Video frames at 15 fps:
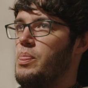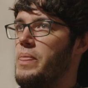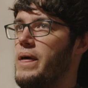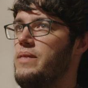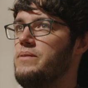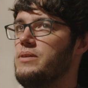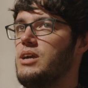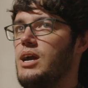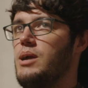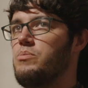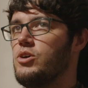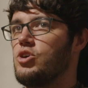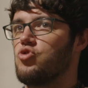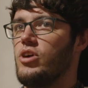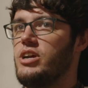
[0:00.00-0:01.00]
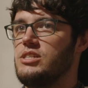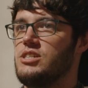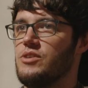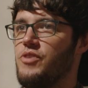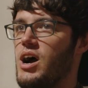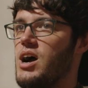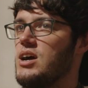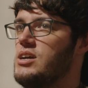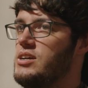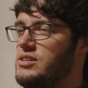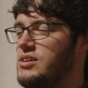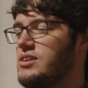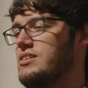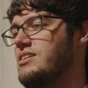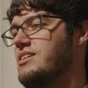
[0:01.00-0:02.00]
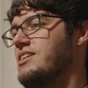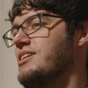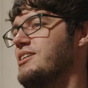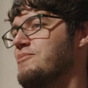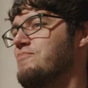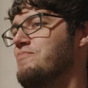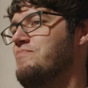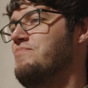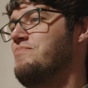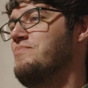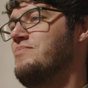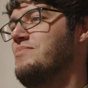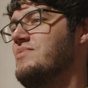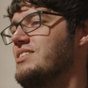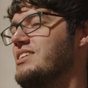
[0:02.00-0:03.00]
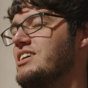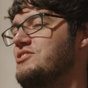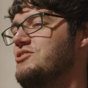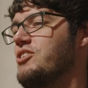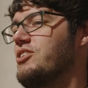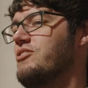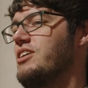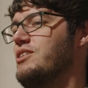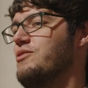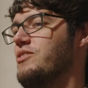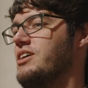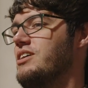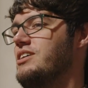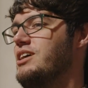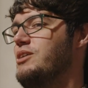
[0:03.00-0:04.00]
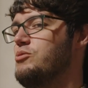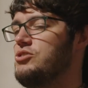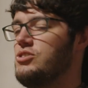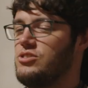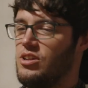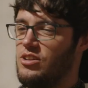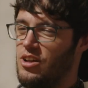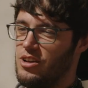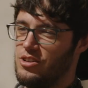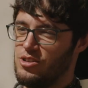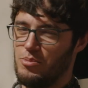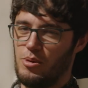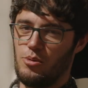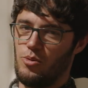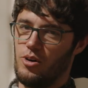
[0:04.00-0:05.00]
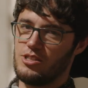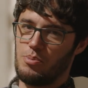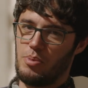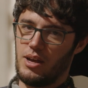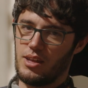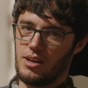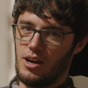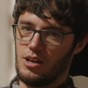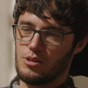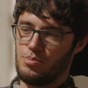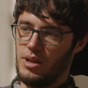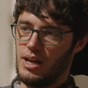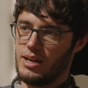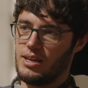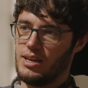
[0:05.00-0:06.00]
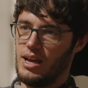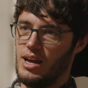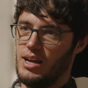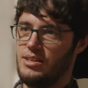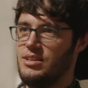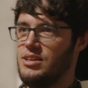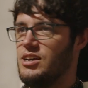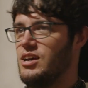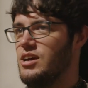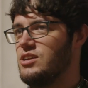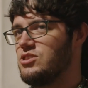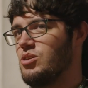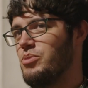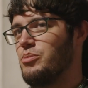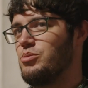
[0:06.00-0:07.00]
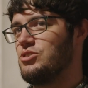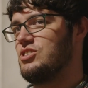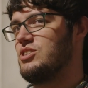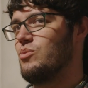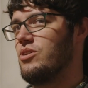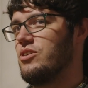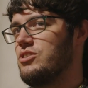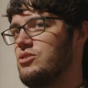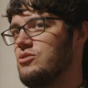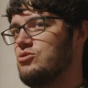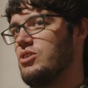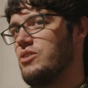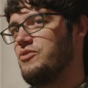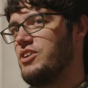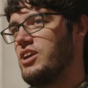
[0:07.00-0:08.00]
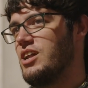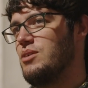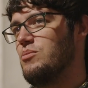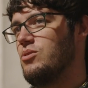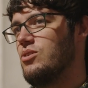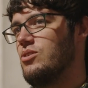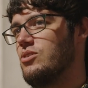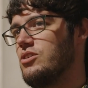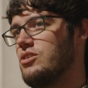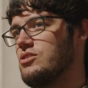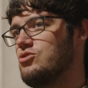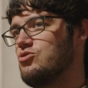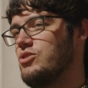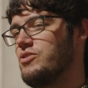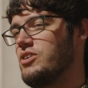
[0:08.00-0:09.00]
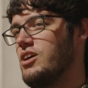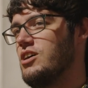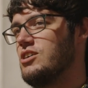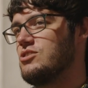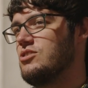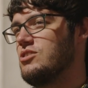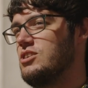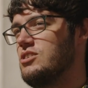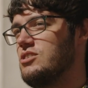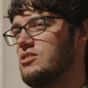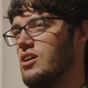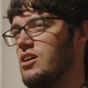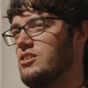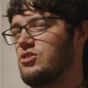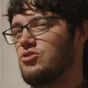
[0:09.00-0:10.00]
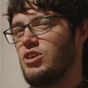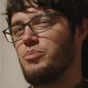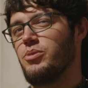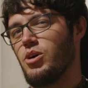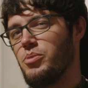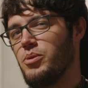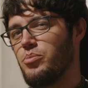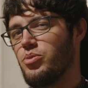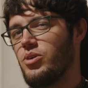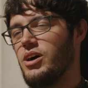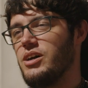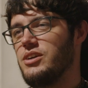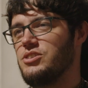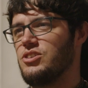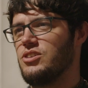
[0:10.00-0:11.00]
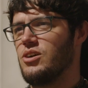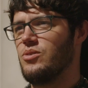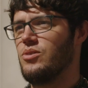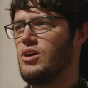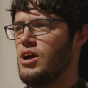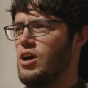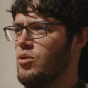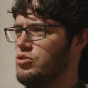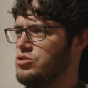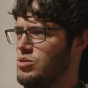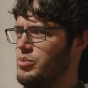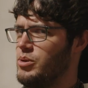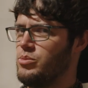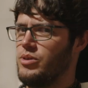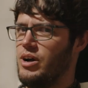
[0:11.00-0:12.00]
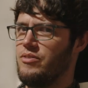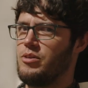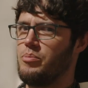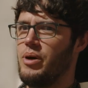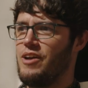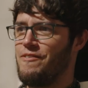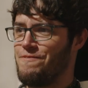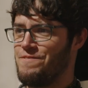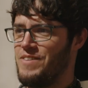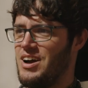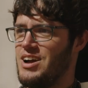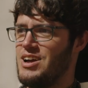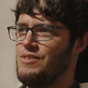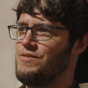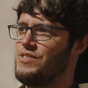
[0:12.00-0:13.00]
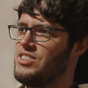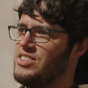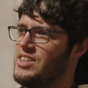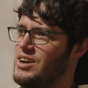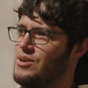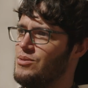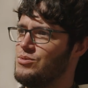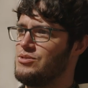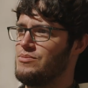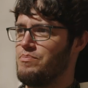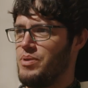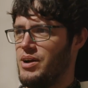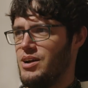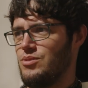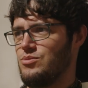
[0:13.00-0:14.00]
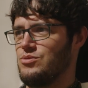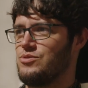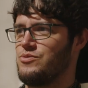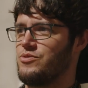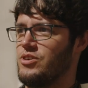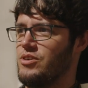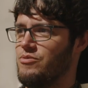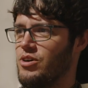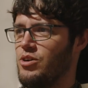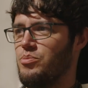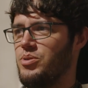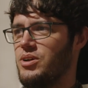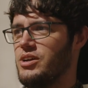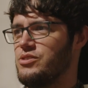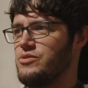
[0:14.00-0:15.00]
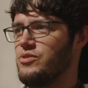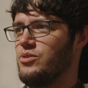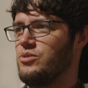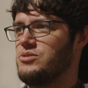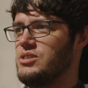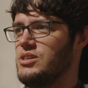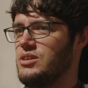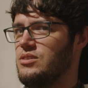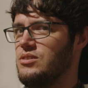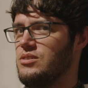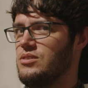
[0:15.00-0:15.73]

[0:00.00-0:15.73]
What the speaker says: Then came the Great Divide. It's not a great divide. It was just a lot. Some people wanted to paint the cars black again. Some people just didn't want to do drifting anymore because drift cars suddenly started creeping up in price. You know, some people were having to pay £5,000 for a Rope S14.